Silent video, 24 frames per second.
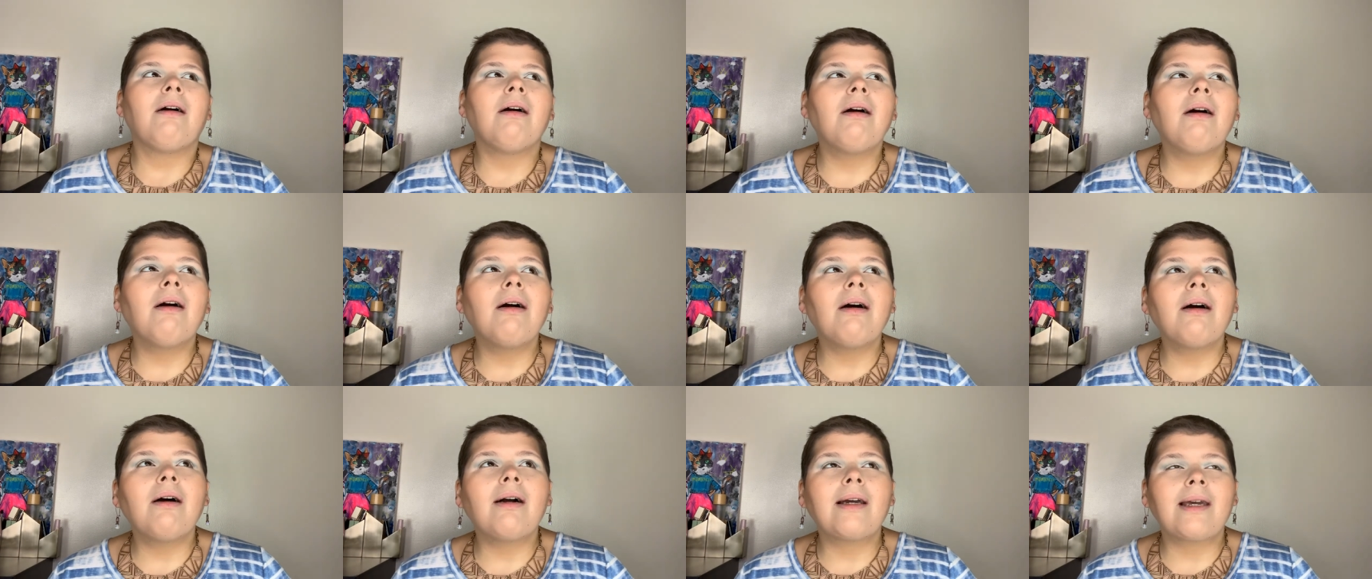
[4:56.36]

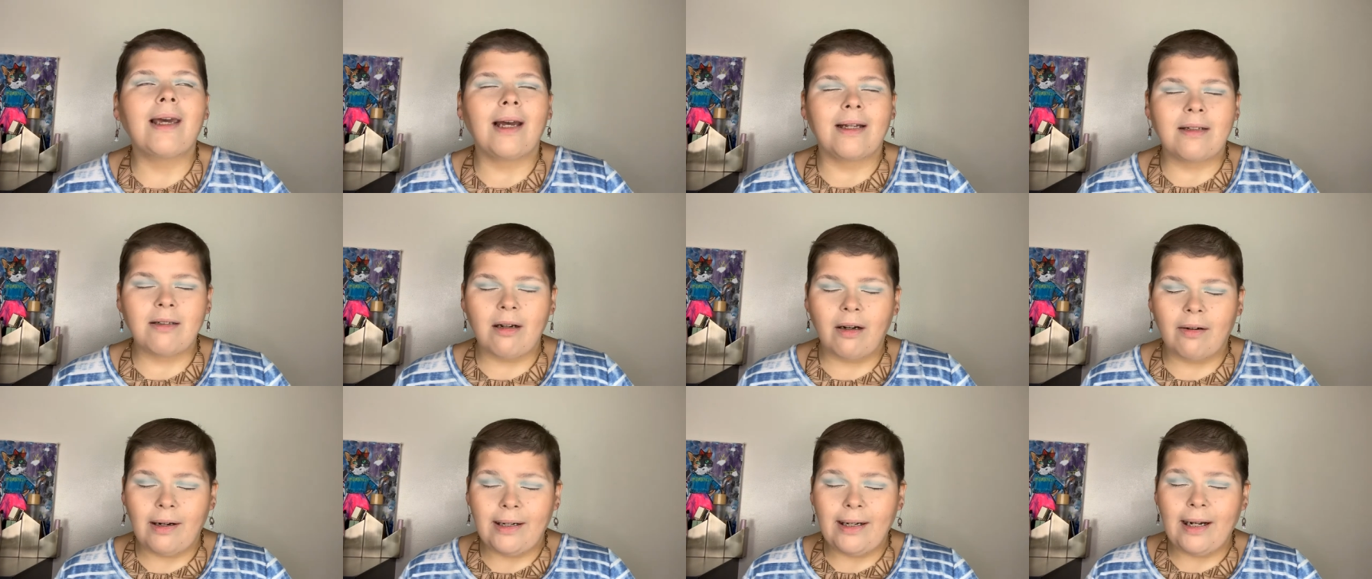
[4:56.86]
oh I can't
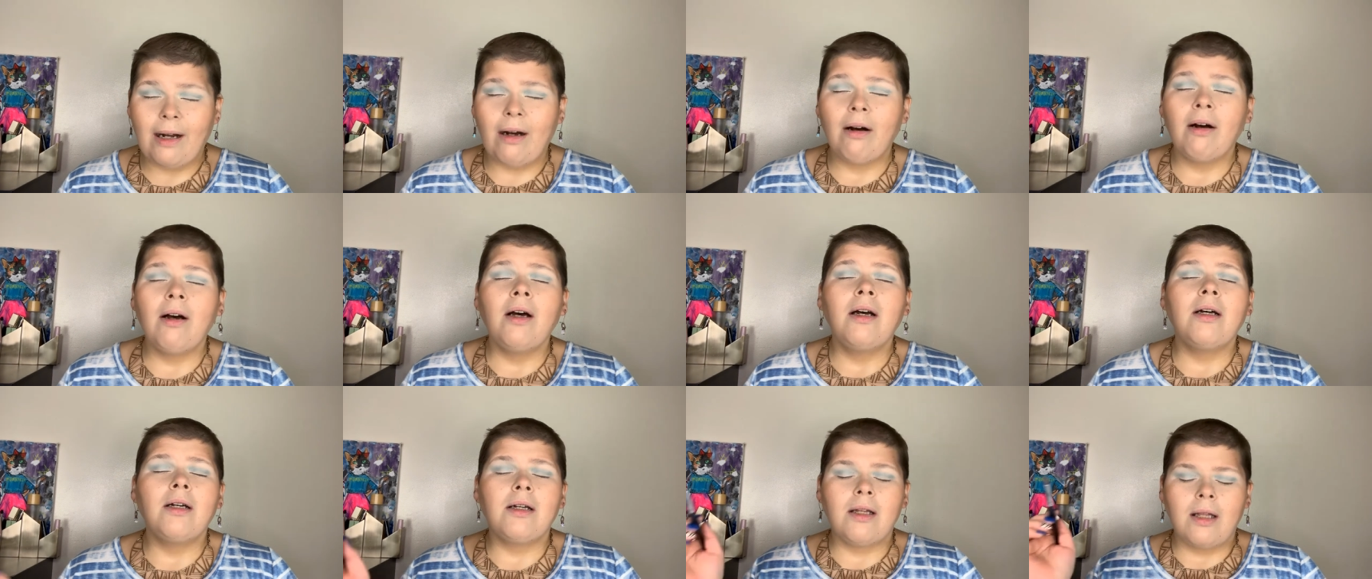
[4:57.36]
talk right now.
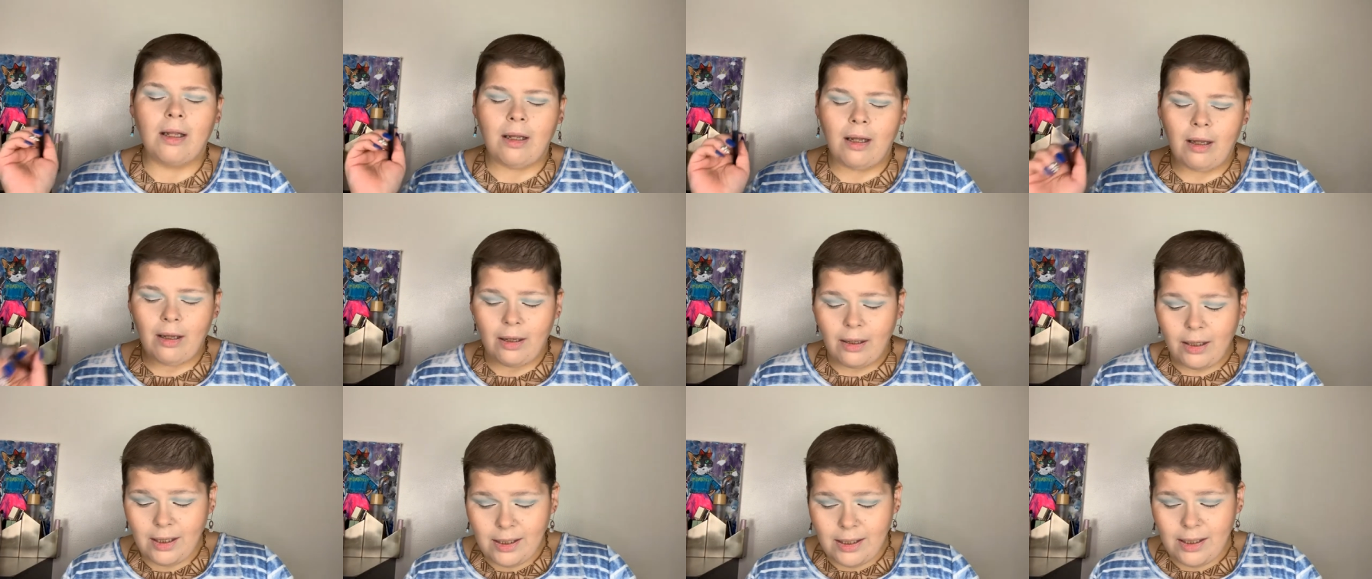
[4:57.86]

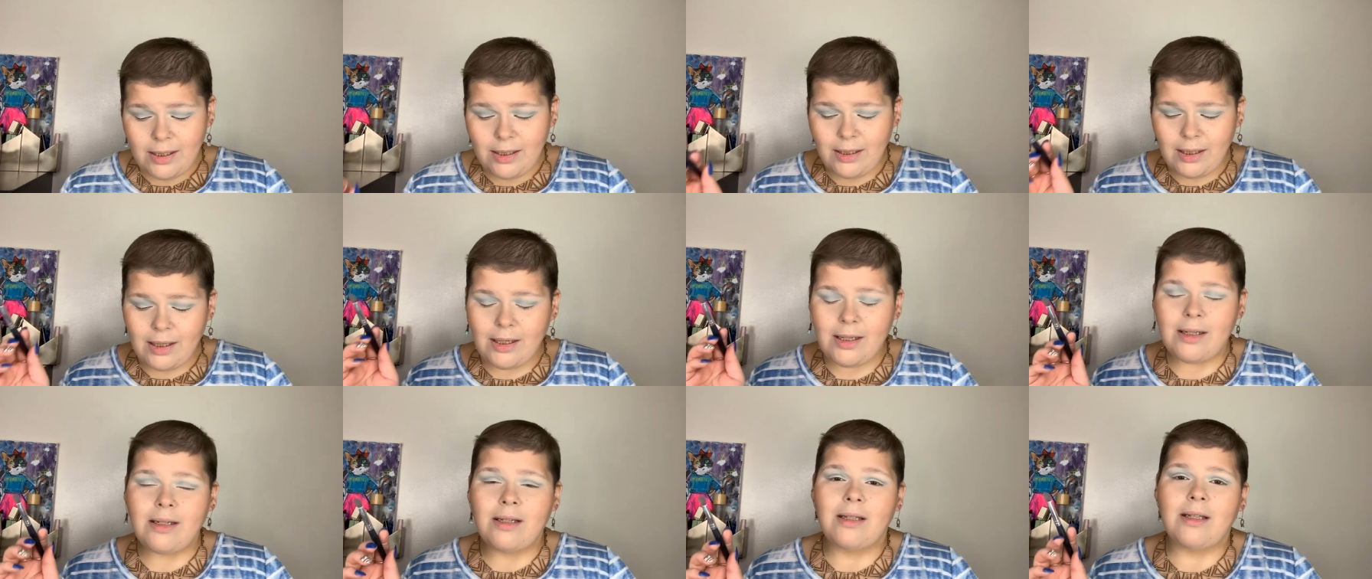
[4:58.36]
This
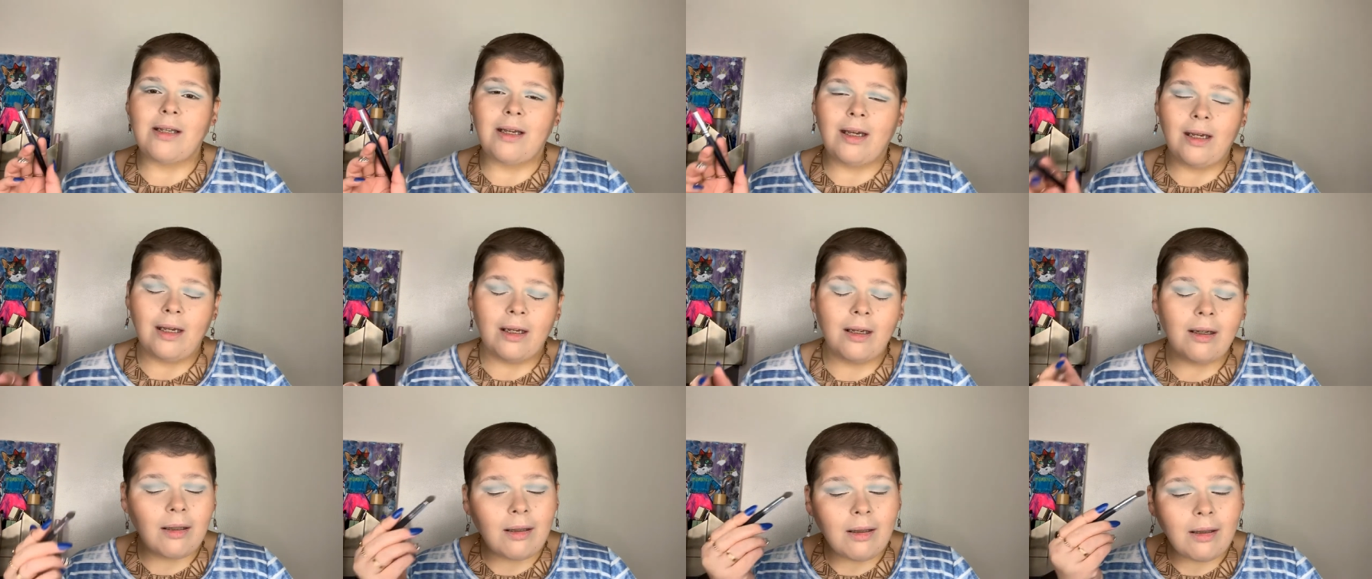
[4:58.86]
is
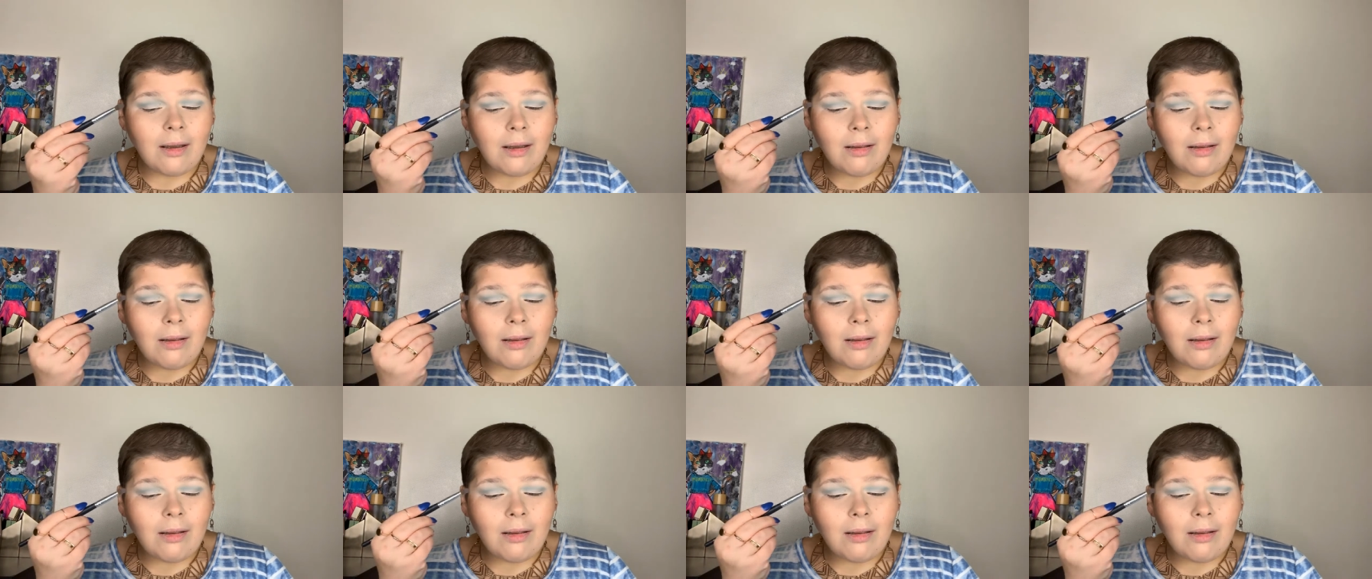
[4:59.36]
the